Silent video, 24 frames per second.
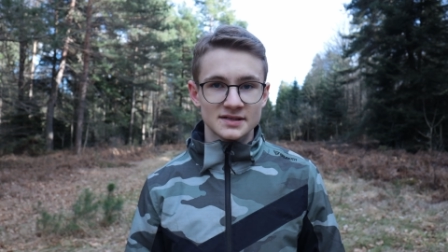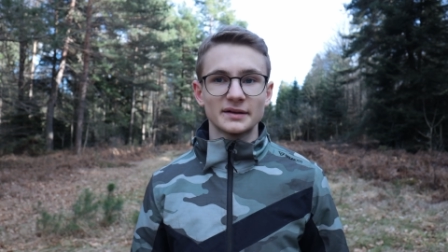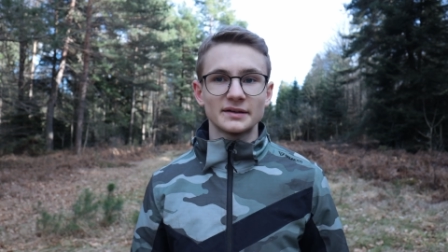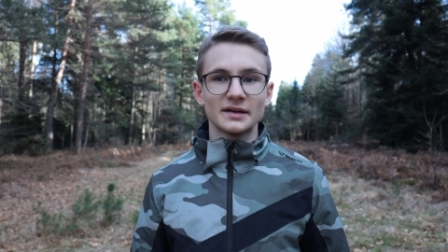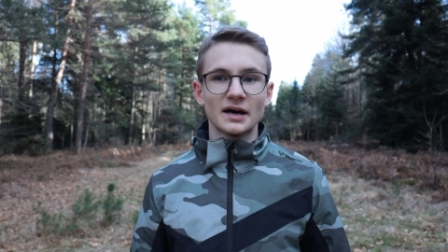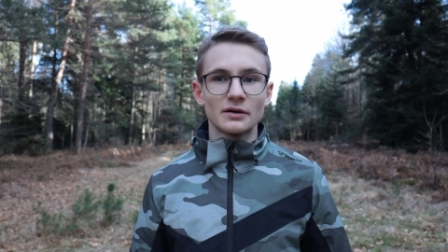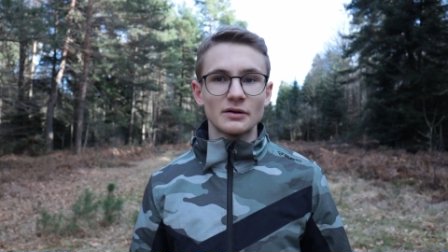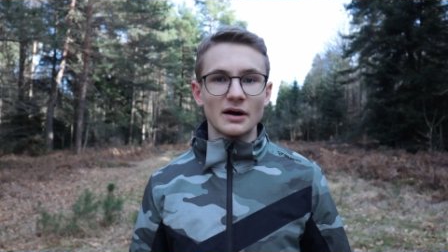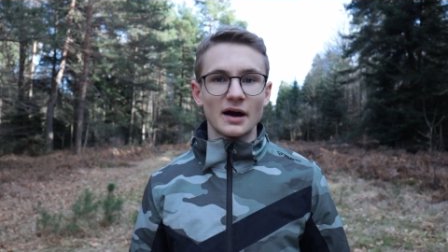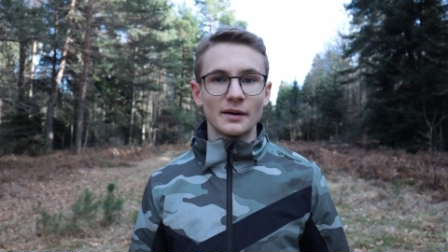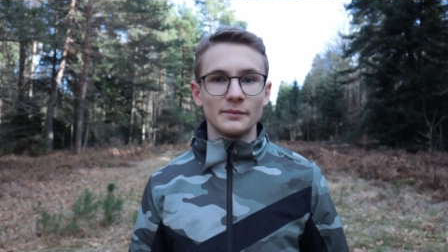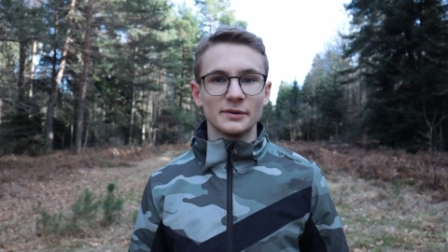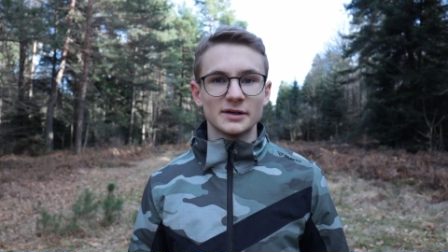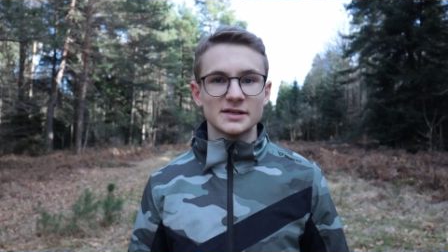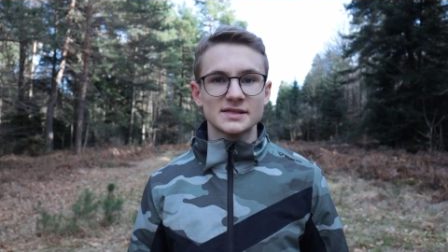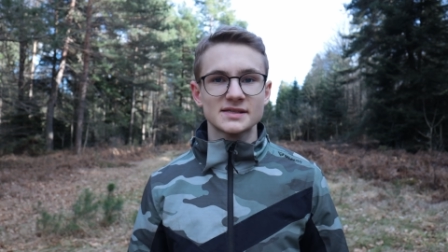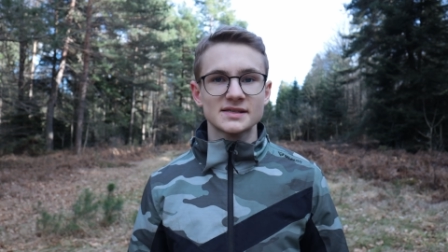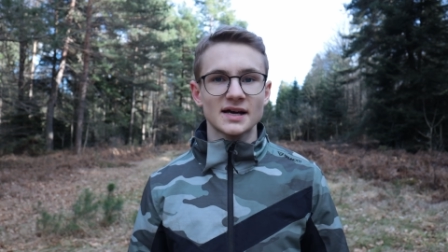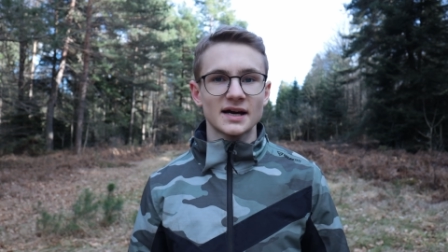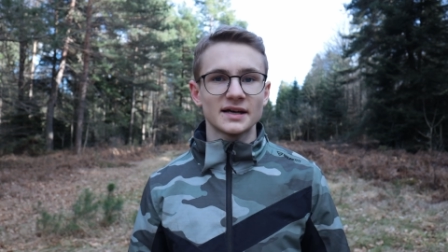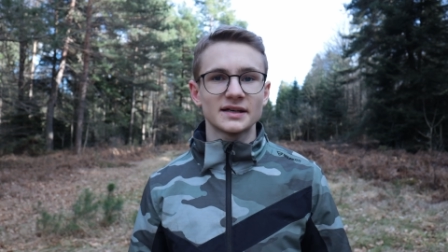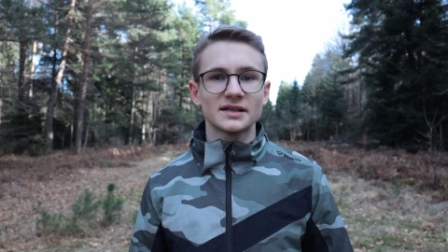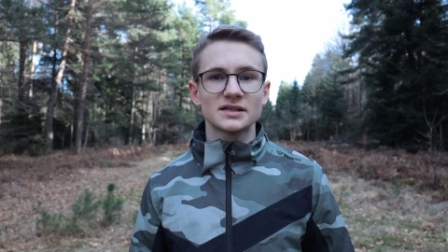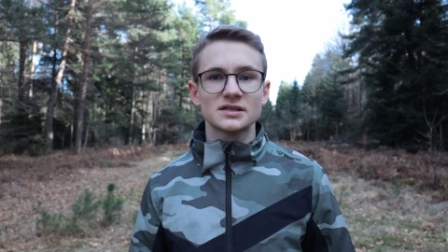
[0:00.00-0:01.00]
Now I'm
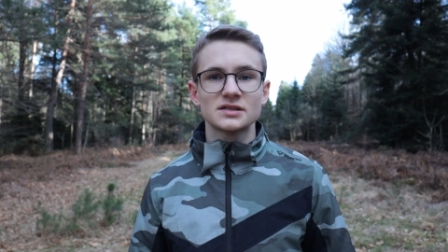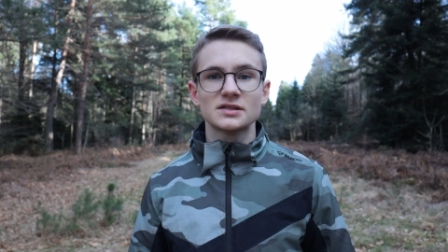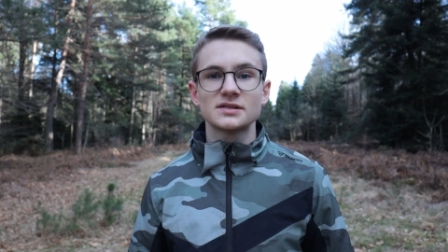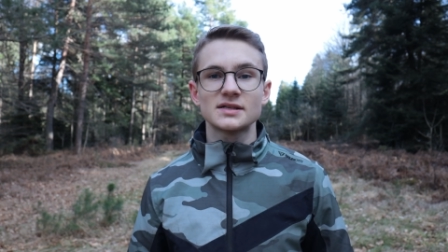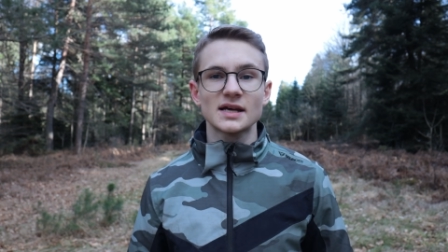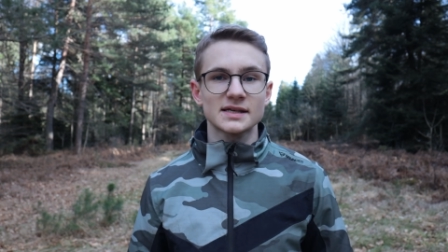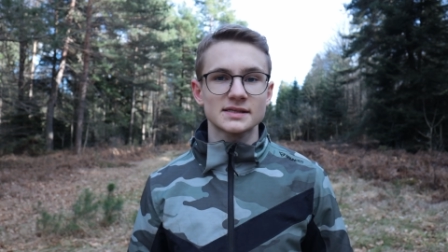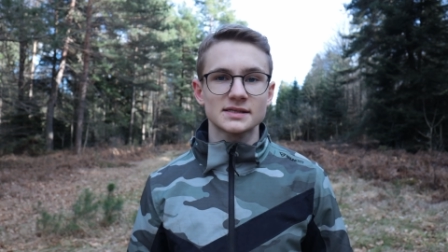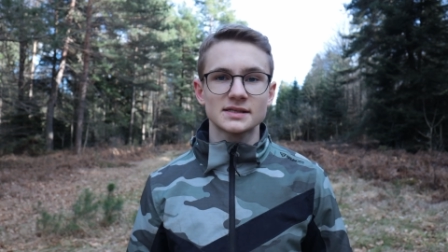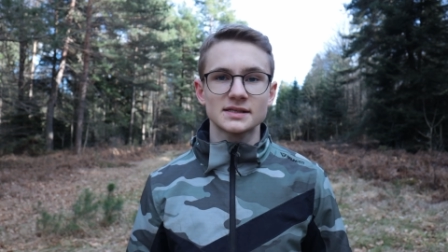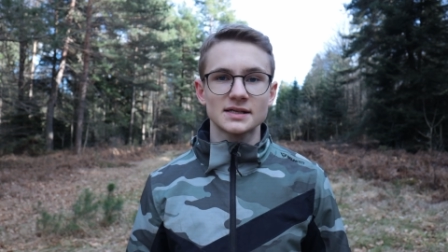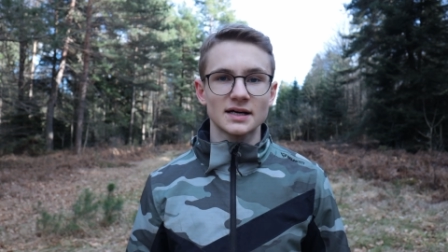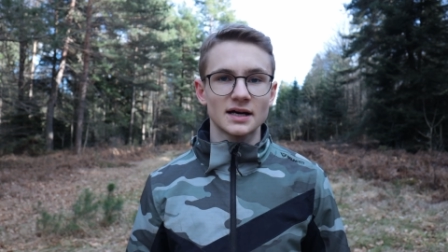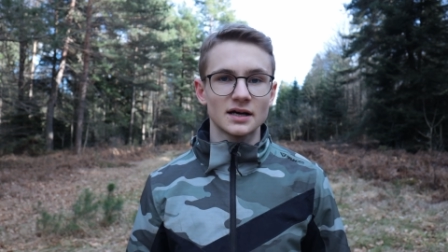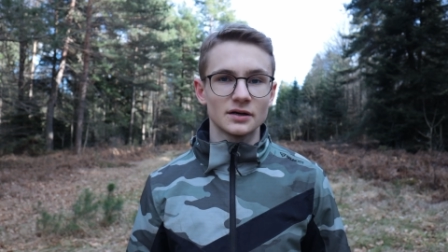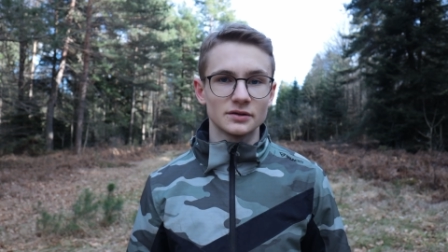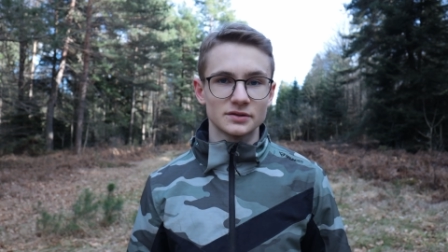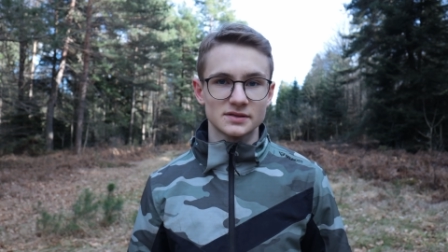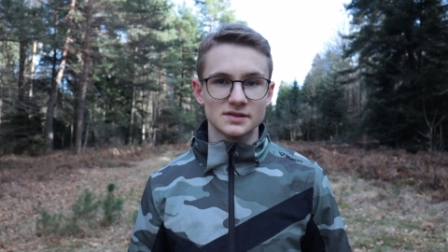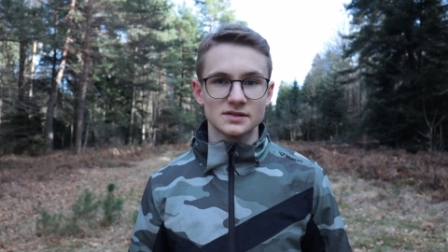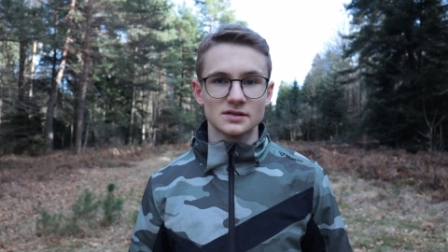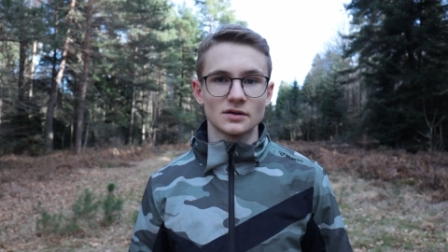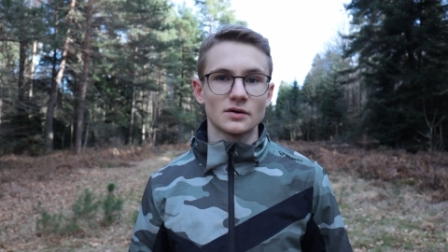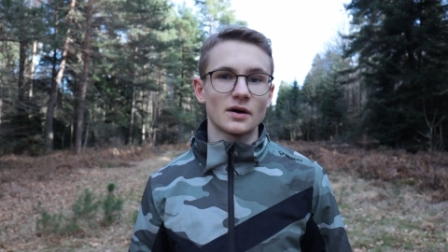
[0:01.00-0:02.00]
excited to test it out,
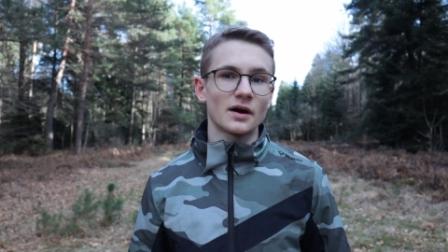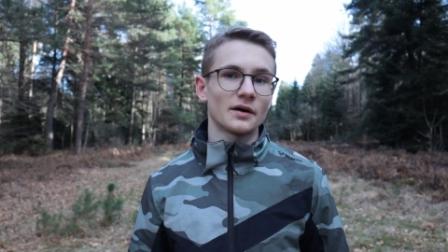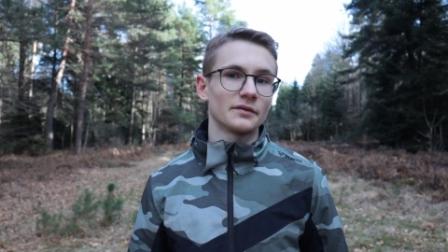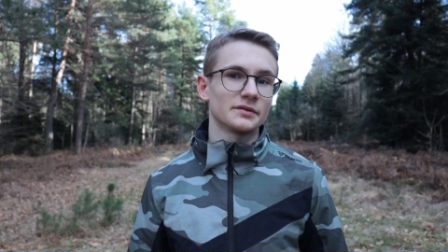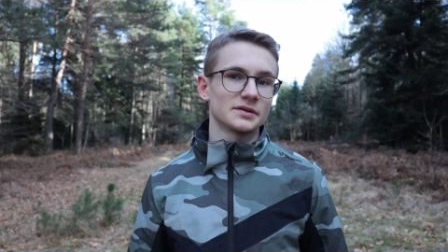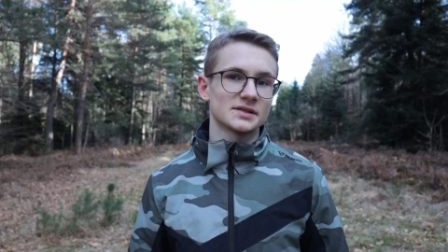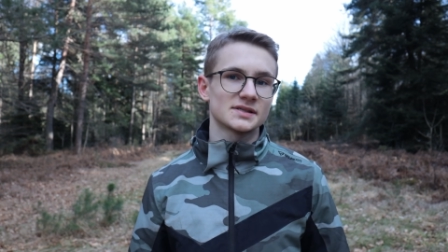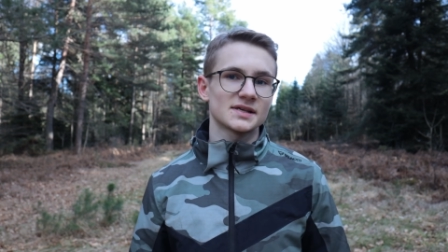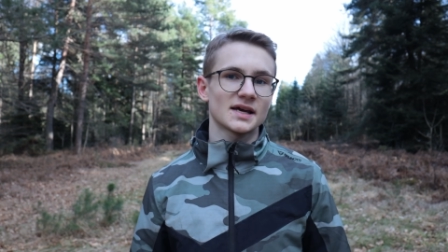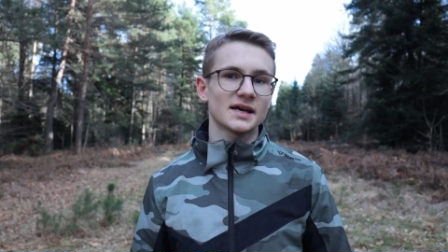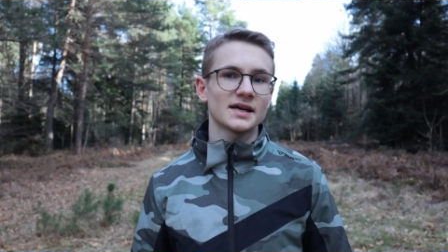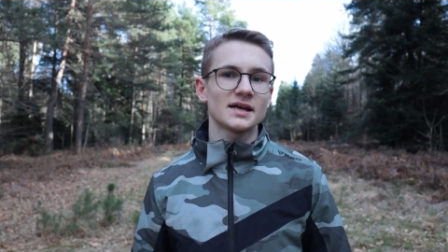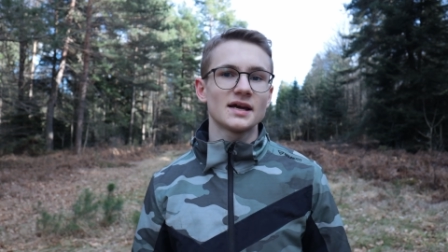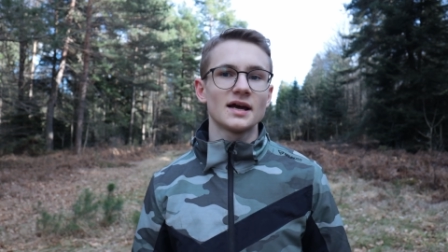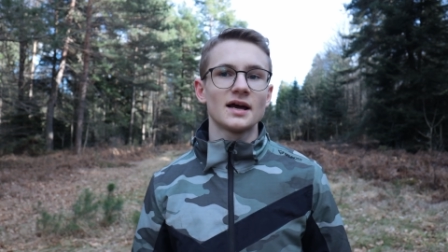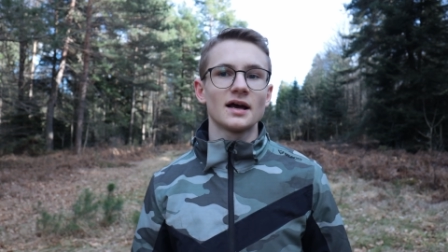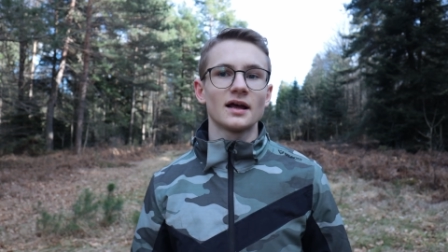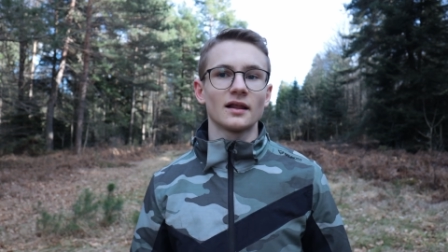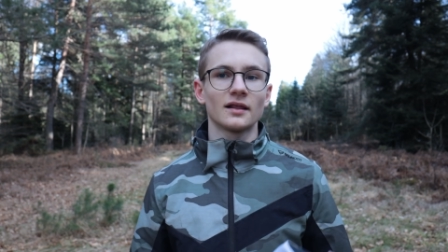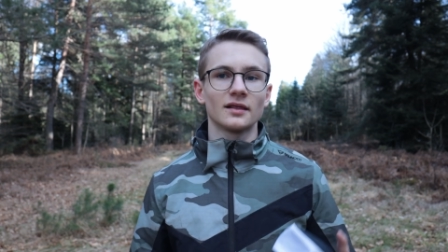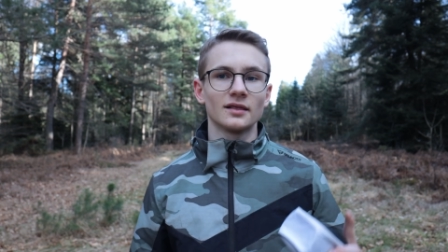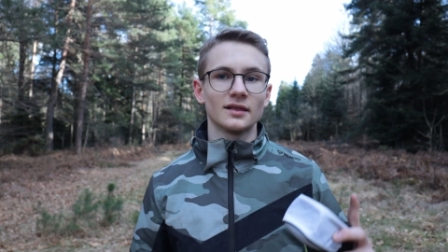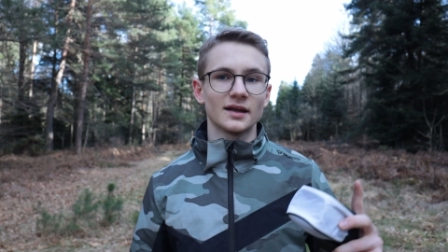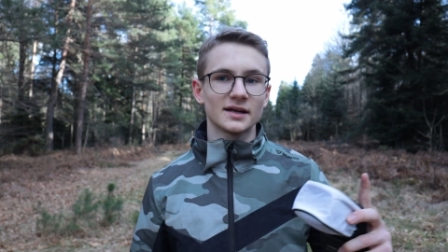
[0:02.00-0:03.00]
so I would say
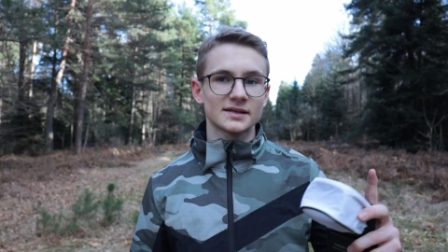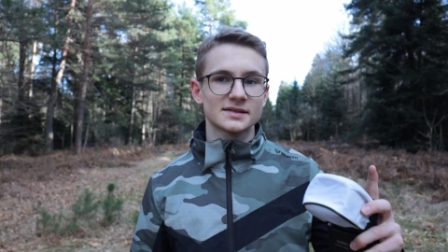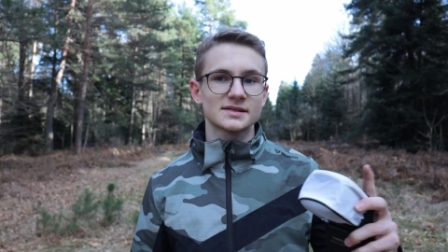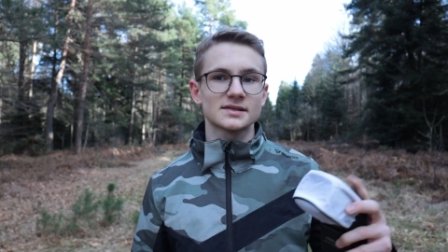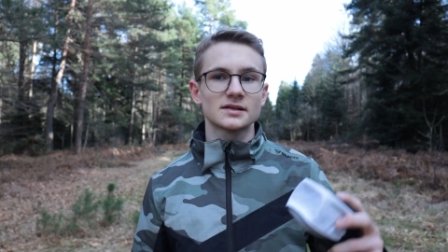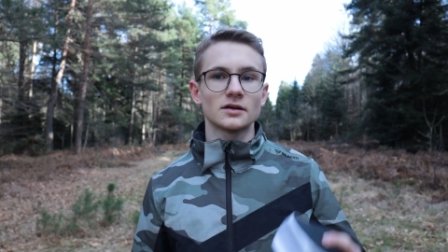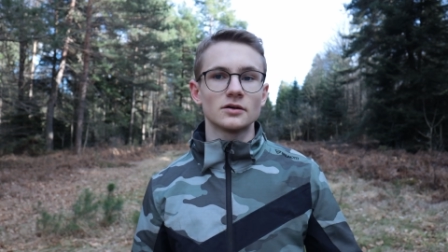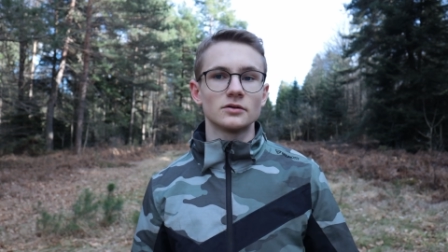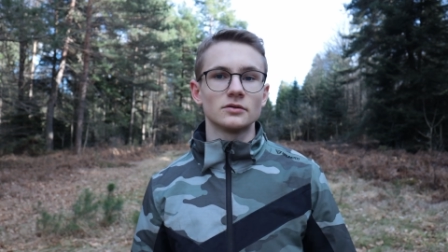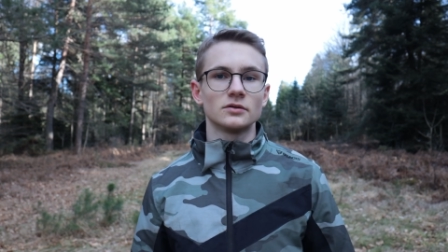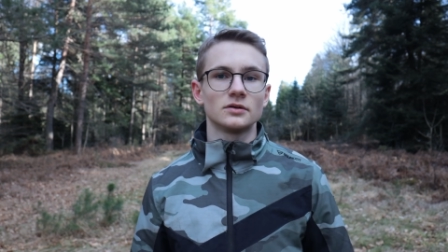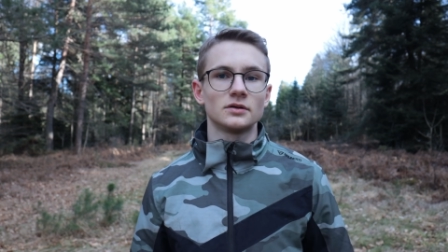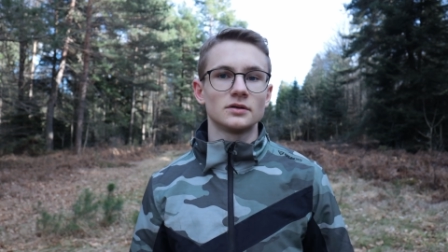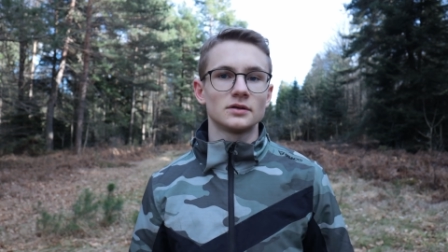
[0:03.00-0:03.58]
let's go.